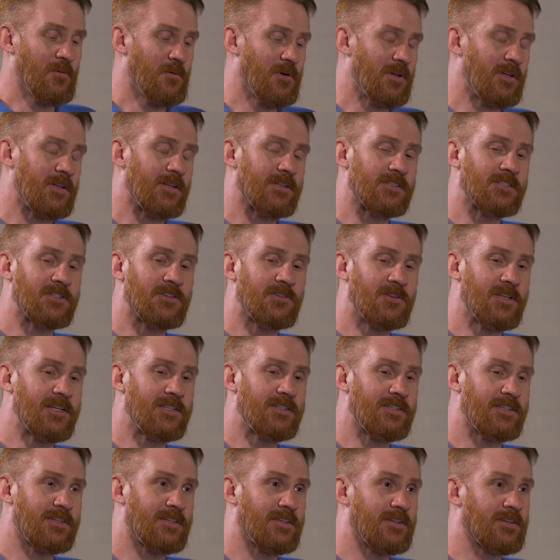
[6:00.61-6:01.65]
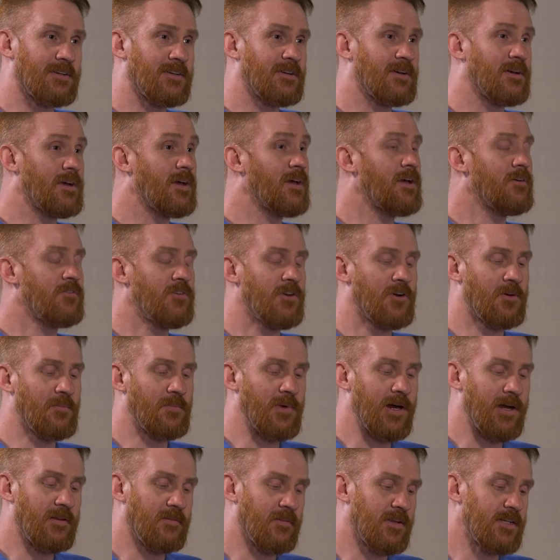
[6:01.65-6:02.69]
Well, so let's, if you don't
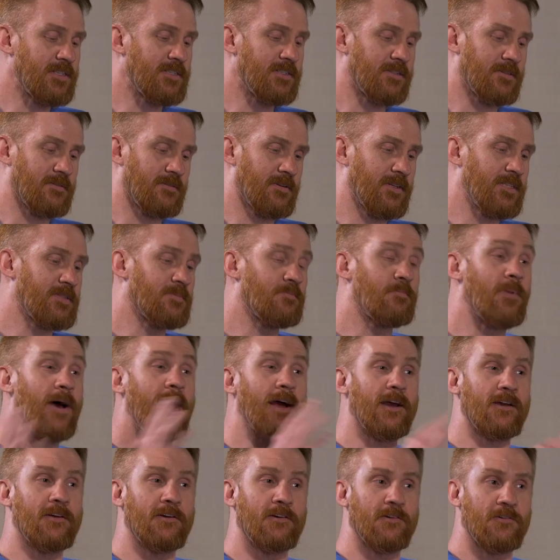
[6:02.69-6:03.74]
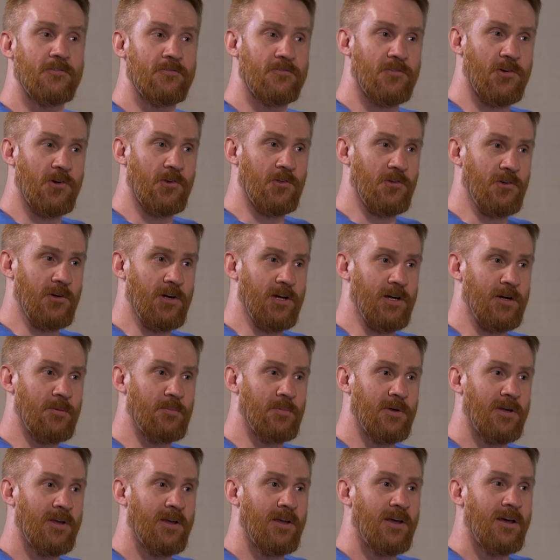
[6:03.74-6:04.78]
mind, let's let's back further up.
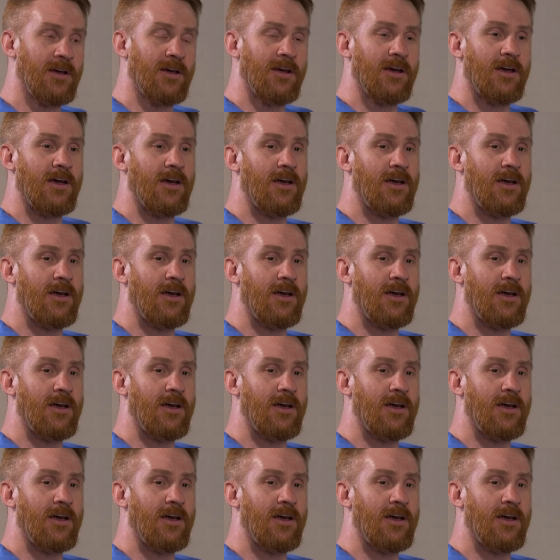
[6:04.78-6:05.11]
Yes.